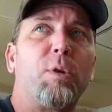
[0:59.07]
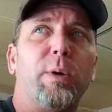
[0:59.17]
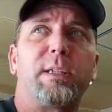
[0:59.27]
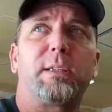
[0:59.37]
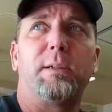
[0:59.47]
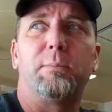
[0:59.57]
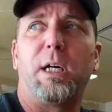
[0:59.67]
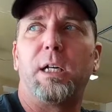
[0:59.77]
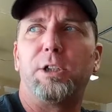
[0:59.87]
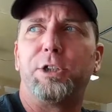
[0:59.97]
with some
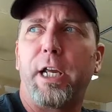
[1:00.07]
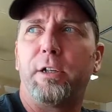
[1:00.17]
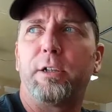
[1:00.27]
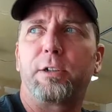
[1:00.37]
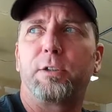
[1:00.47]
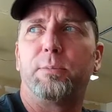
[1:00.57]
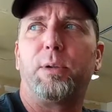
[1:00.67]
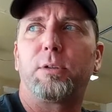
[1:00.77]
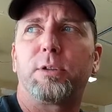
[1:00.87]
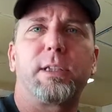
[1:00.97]
uh, J-hooks or
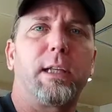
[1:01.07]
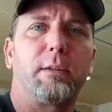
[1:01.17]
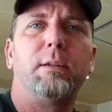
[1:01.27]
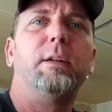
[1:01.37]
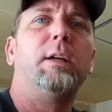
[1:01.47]
bolts that'll